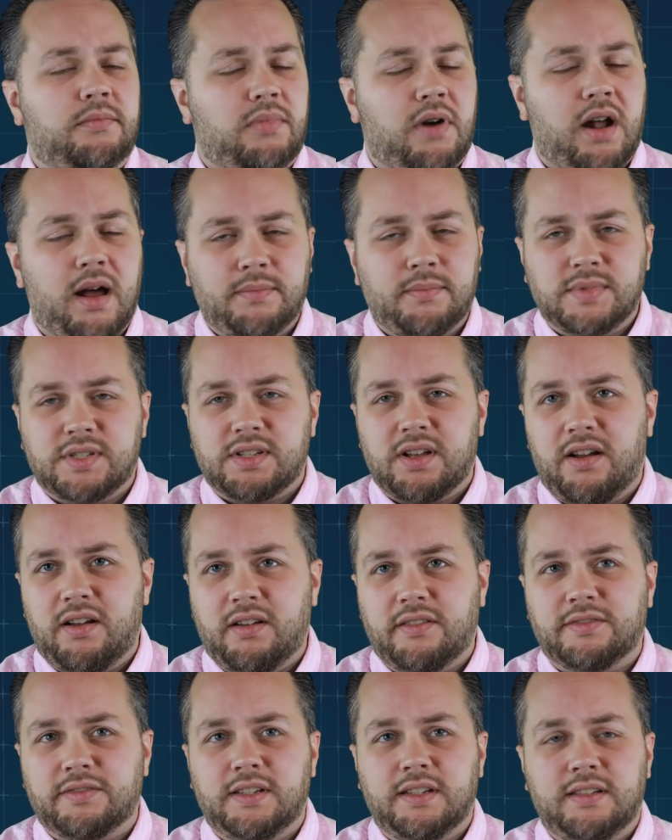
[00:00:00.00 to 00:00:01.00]
Problem
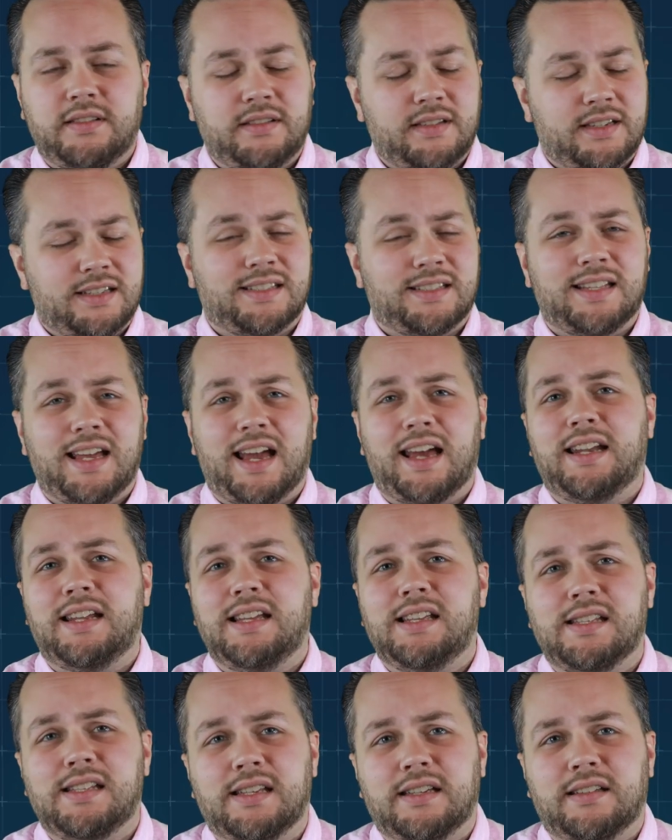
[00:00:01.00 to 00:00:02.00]
solved. It's that
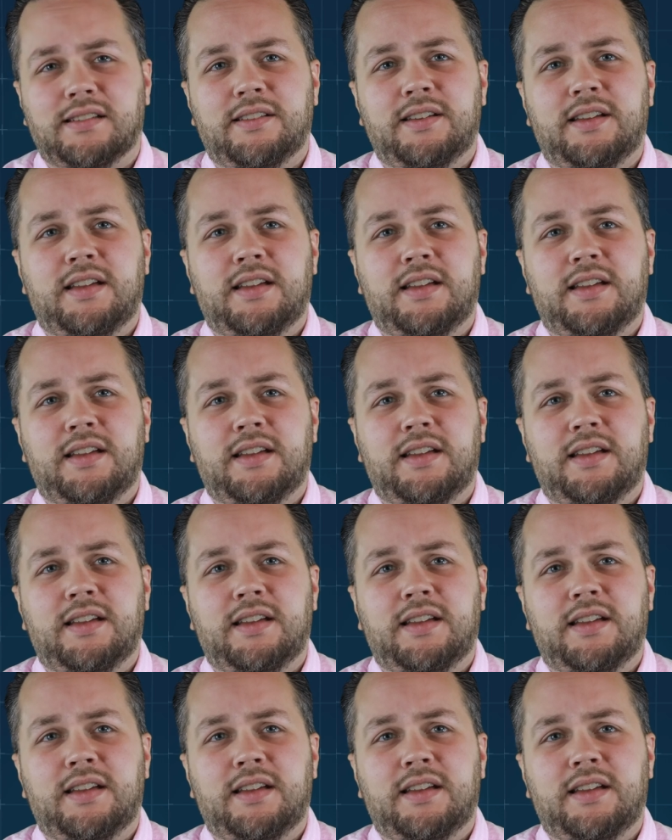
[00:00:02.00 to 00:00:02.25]
easy.